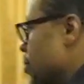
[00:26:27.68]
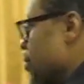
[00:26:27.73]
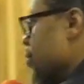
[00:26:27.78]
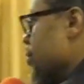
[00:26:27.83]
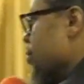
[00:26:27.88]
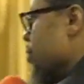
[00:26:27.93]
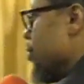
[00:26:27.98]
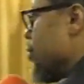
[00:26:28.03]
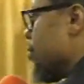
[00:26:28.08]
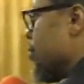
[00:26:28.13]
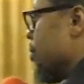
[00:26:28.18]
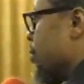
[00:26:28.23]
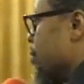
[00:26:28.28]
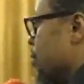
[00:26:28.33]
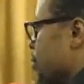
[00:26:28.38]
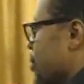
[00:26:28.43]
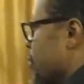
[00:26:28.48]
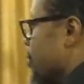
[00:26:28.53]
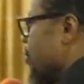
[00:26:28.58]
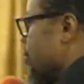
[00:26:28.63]

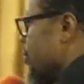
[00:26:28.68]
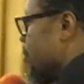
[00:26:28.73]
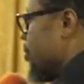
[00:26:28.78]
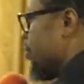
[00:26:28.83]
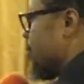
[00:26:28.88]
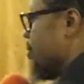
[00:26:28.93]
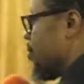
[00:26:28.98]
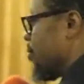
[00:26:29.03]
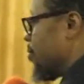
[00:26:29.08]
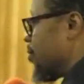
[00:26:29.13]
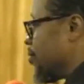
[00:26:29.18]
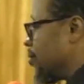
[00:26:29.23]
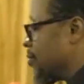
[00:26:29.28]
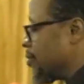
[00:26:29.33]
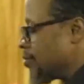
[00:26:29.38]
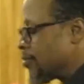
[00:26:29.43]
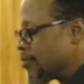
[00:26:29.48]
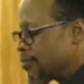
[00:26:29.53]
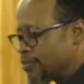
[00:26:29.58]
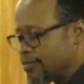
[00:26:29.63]

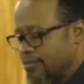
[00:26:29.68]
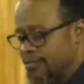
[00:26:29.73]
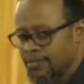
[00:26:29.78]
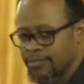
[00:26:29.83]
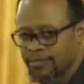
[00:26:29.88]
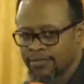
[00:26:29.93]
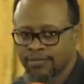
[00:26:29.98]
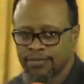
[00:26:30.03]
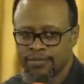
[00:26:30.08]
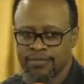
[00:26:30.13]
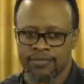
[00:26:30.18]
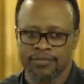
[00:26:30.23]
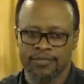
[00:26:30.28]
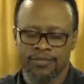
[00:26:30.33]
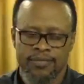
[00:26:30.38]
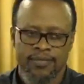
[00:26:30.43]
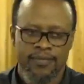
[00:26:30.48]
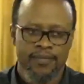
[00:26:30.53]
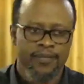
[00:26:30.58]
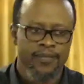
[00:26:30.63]

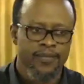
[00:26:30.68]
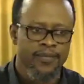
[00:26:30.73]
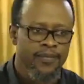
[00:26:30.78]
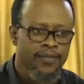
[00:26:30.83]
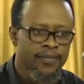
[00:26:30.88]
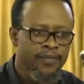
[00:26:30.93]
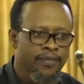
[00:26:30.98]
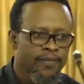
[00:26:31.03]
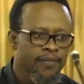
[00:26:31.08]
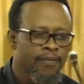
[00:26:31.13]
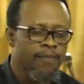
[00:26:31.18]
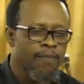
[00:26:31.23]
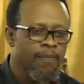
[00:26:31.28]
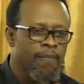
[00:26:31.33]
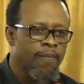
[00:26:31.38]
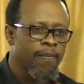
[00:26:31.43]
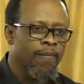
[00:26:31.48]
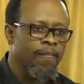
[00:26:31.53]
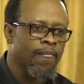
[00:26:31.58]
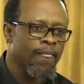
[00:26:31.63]

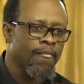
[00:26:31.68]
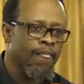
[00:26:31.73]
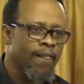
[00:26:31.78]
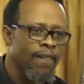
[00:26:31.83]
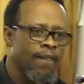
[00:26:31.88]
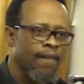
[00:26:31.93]
[no speech]